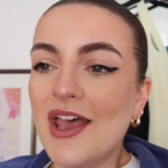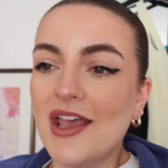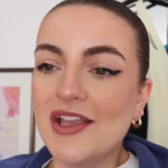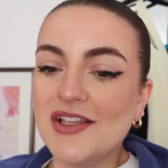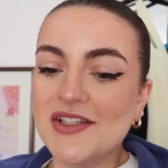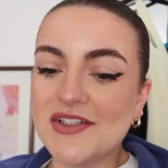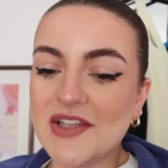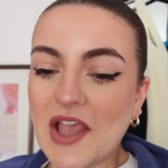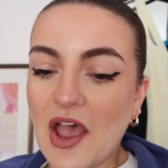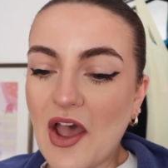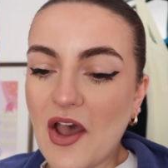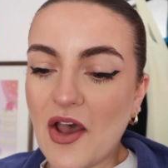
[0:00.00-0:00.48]

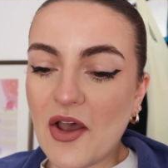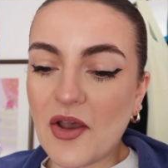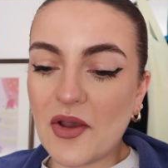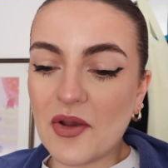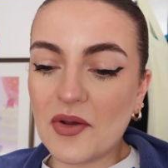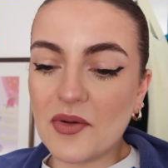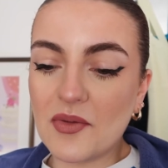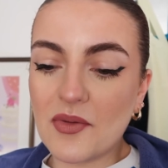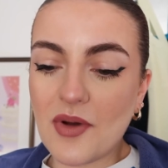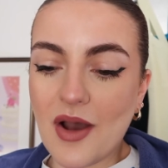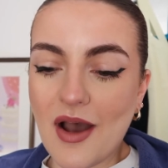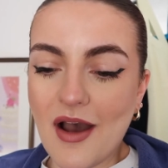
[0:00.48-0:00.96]

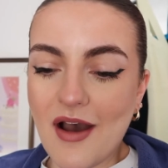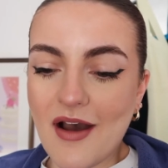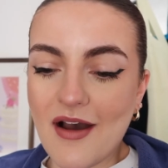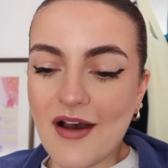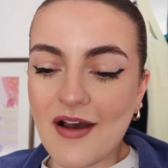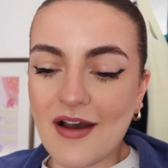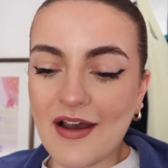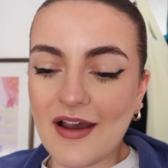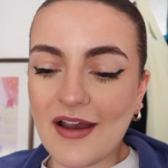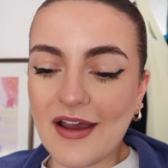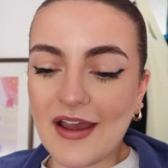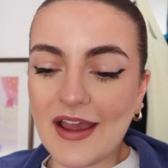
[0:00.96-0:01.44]
So
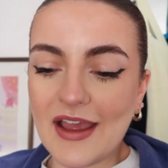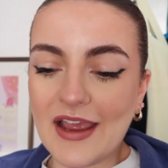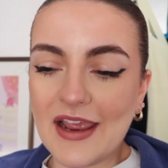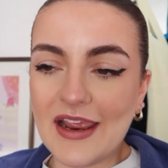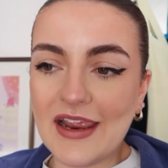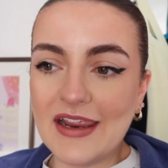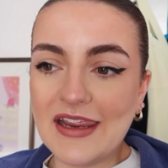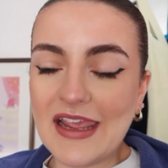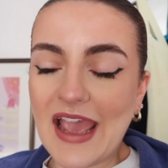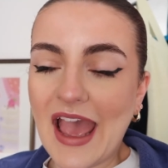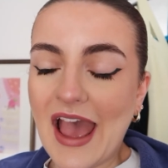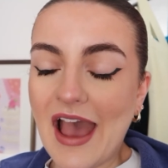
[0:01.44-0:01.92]

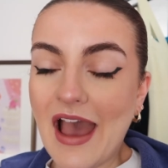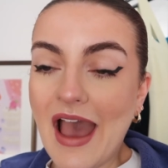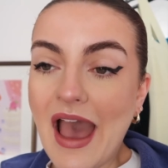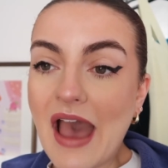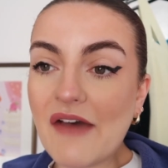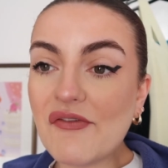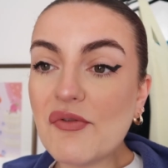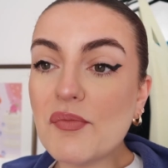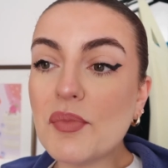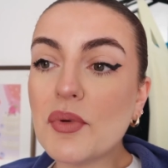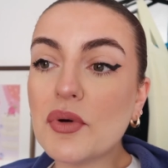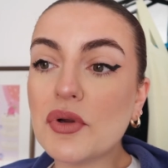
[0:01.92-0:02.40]
I
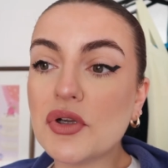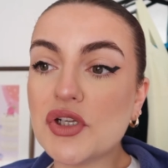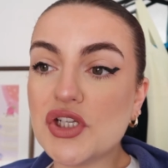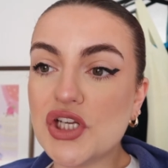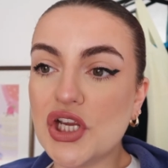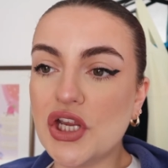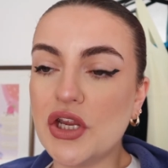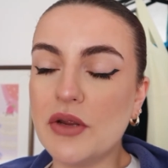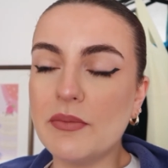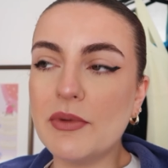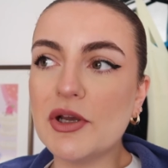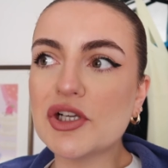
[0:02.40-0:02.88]
haven't bought
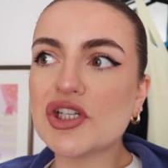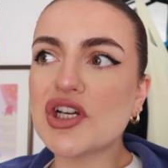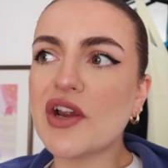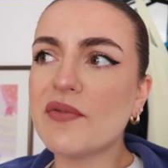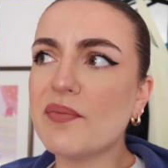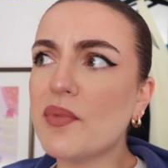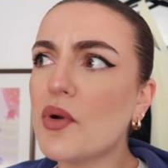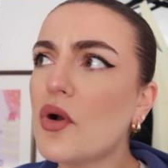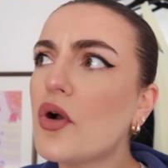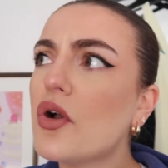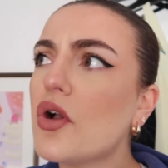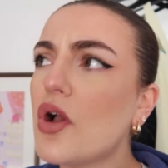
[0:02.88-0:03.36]
too much. I
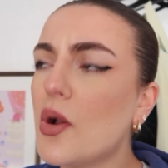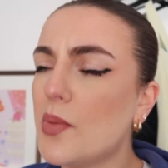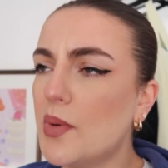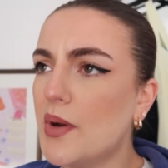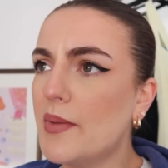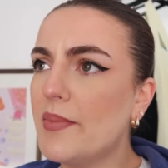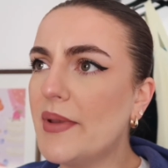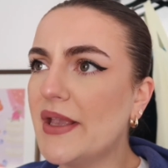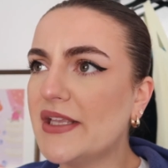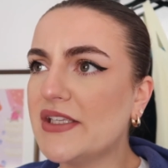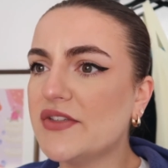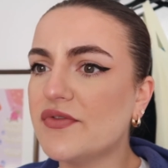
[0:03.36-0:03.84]
bought a couple
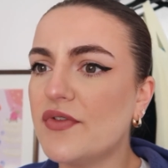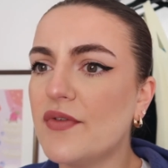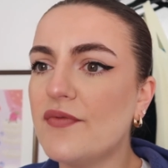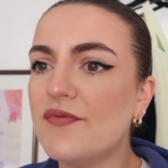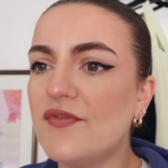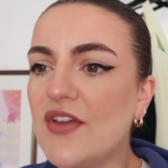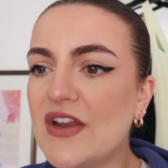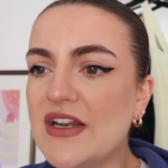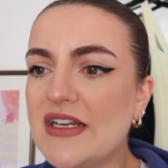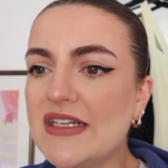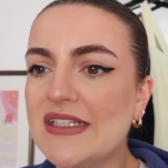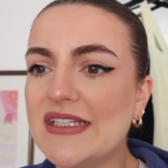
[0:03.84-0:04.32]
of bits from
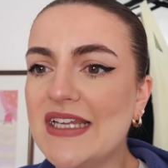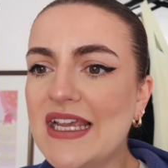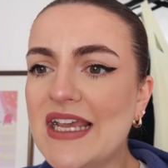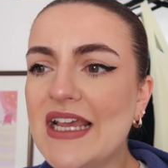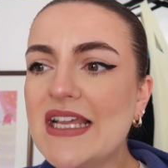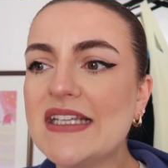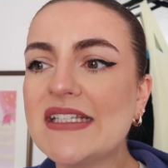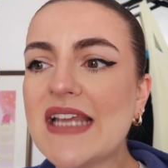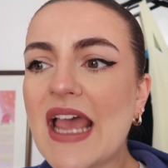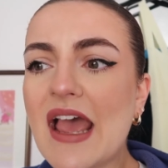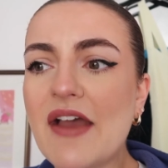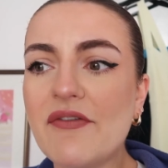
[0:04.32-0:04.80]

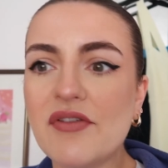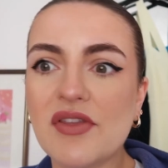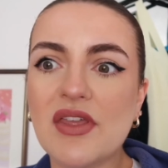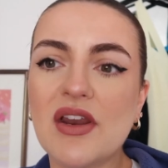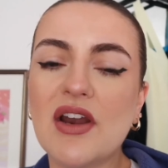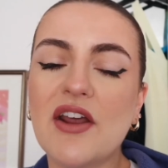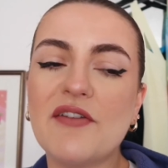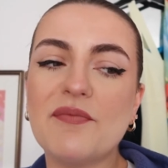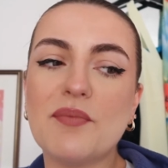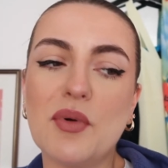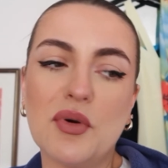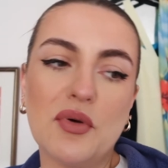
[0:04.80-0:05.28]
Vinted. Everything
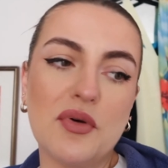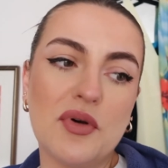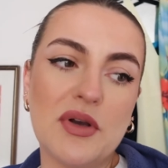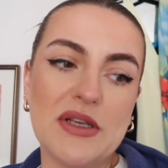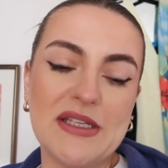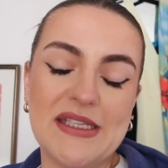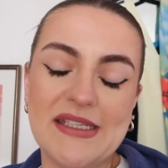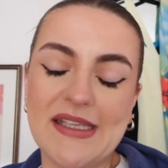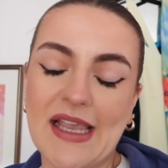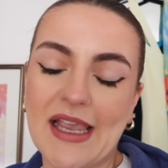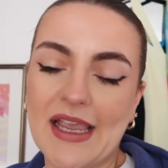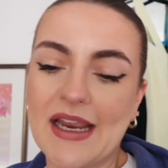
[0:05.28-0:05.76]
I've bought
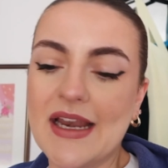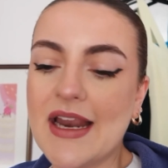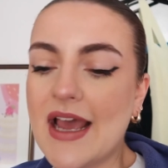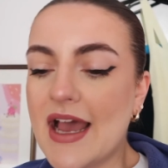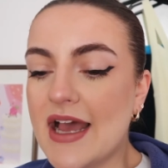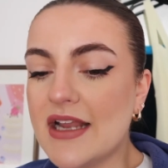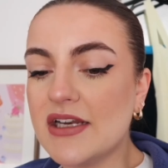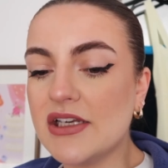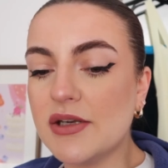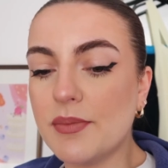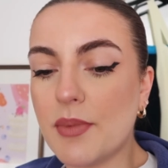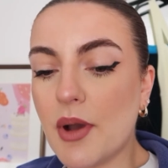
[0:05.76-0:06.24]
is
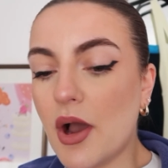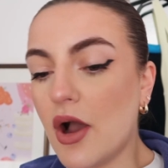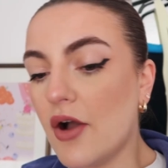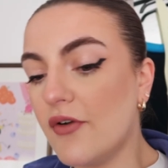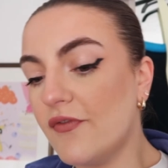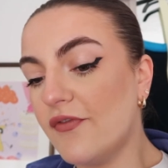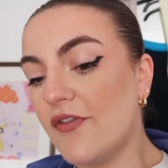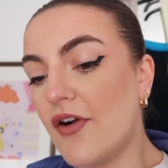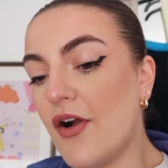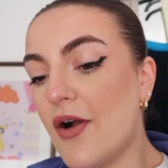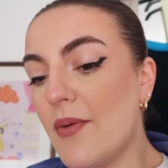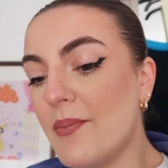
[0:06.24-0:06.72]
secondhand apart
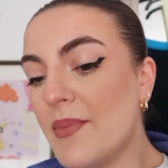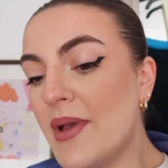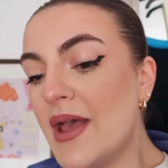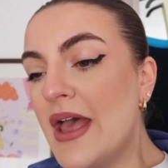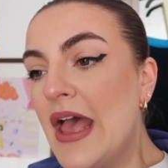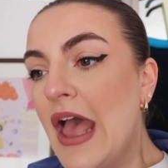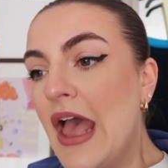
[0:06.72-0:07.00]
from